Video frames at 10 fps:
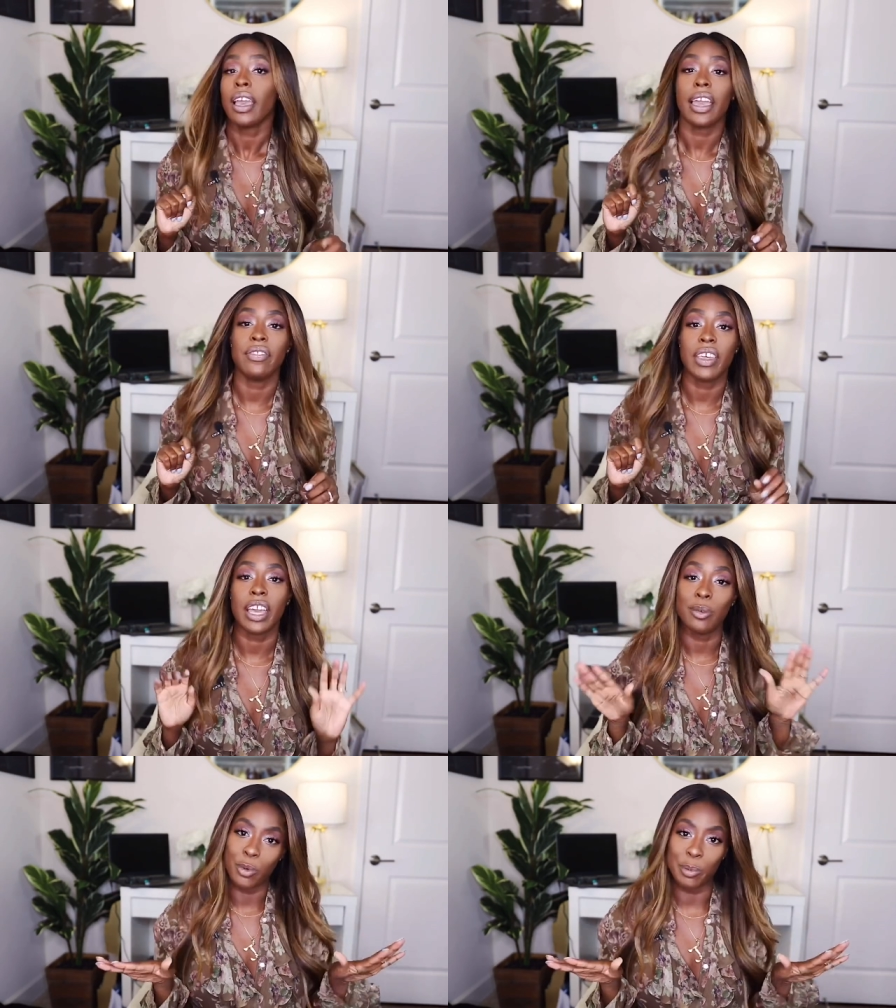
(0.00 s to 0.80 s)
and
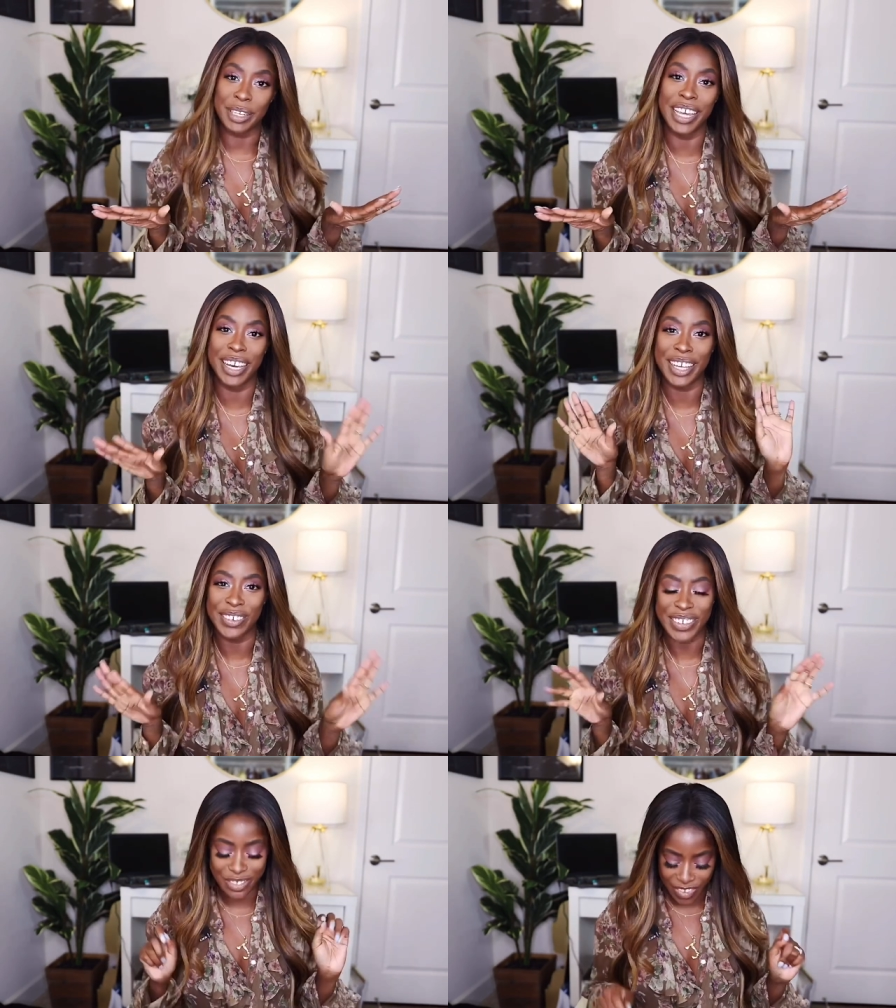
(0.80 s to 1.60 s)
then we'll be
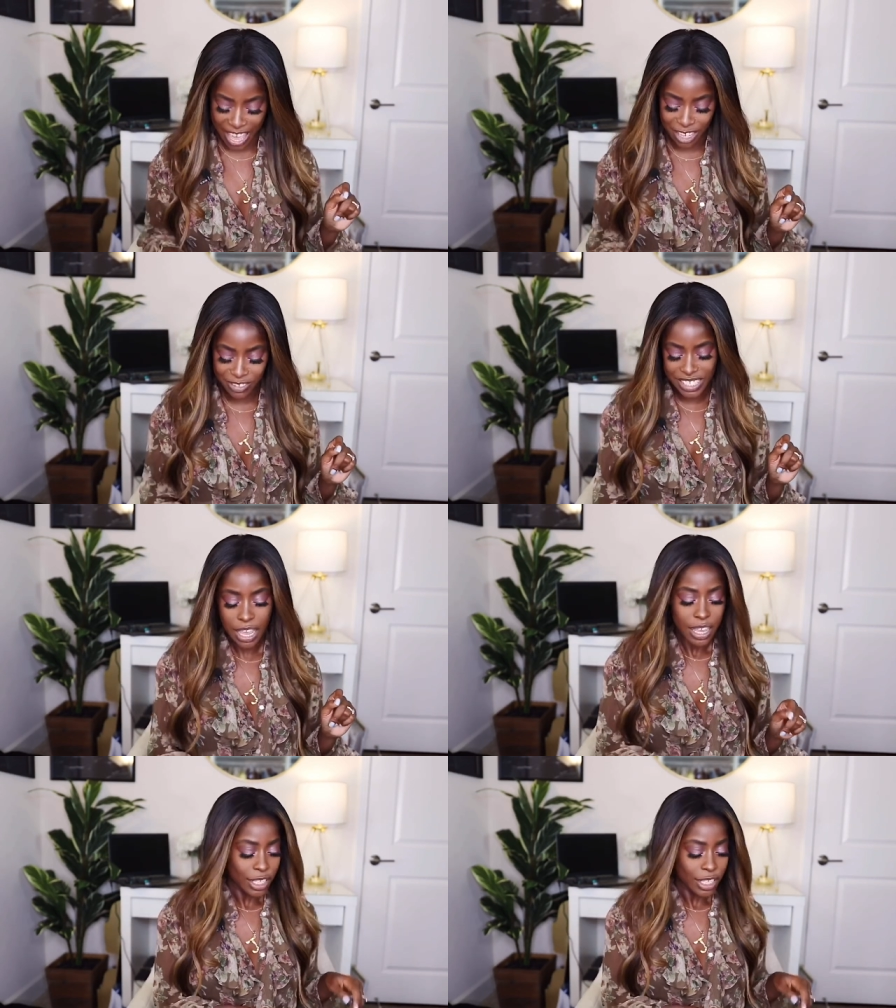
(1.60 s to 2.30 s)
done with faves.